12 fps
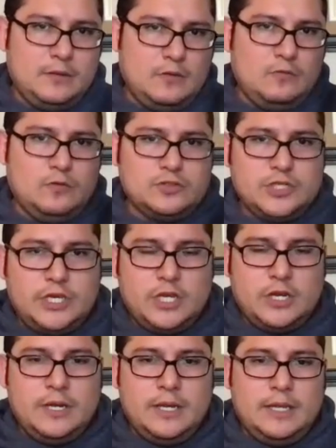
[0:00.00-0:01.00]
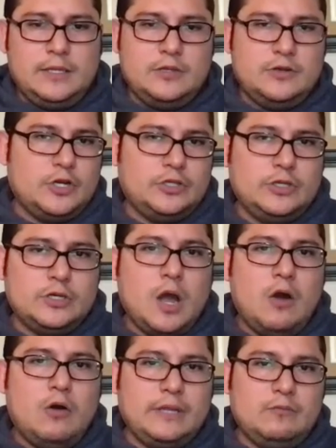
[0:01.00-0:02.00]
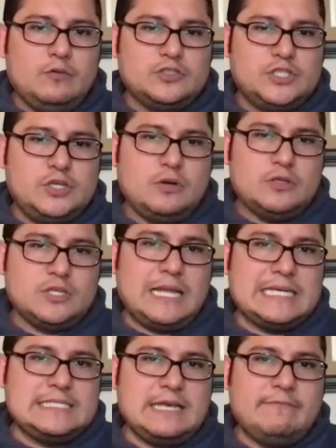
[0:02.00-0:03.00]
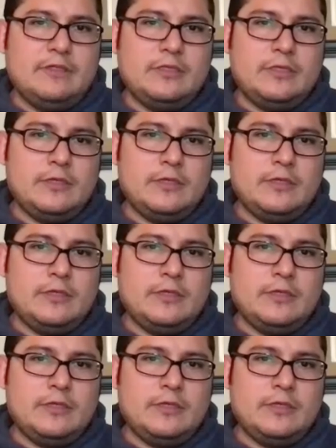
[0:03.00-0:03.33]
we'll secure it, and then you're good to go. And then we'll see you on July 7th.